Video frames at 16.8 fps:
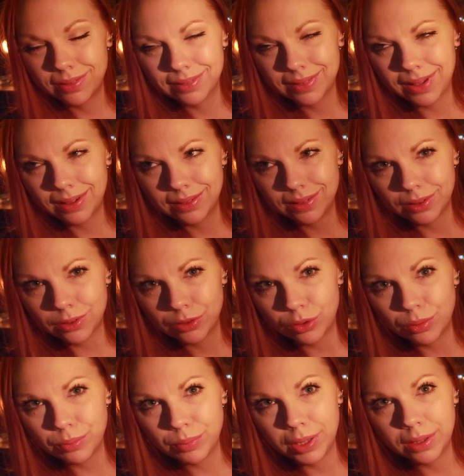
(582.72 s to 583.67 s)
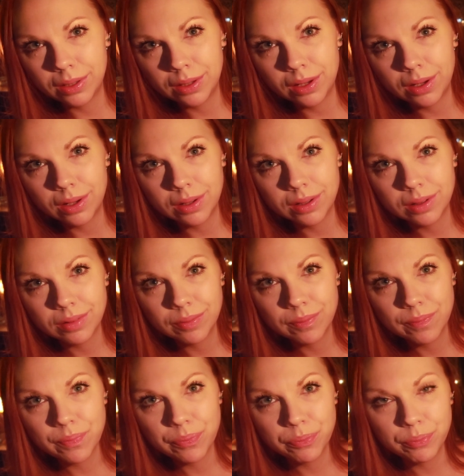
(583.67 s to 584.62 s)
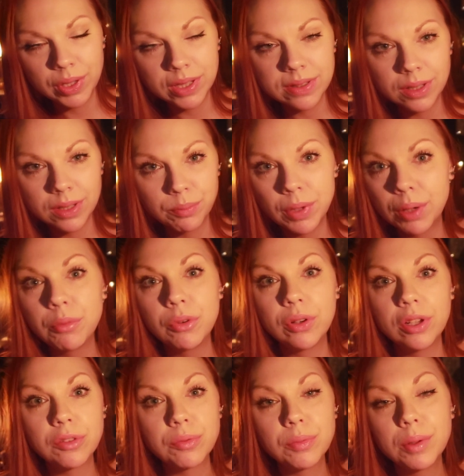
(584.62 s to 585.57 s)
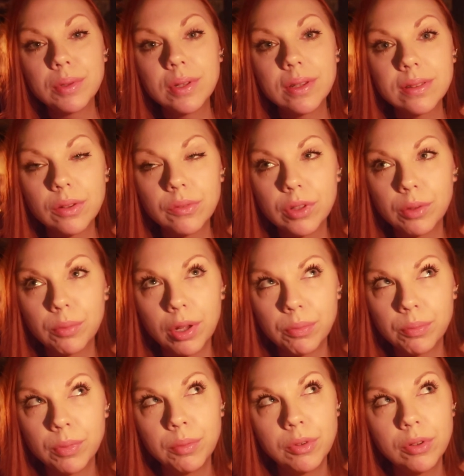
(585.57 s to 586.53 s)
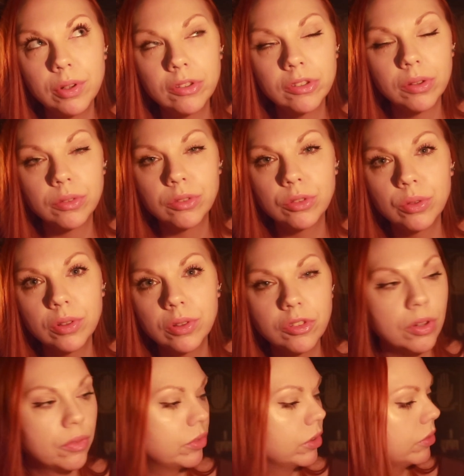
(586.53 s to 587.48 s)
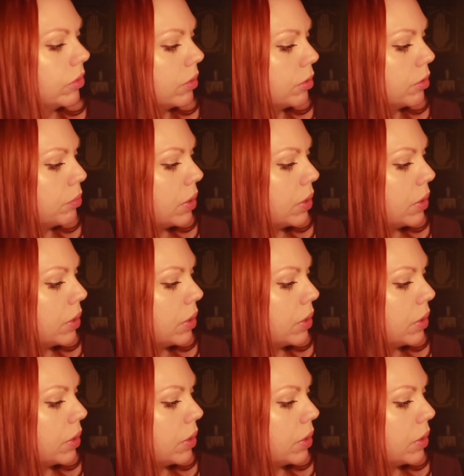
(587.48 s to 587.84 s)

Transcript: The Soulmate card. Mixing memories. Maybe there's something about memories or doing something from the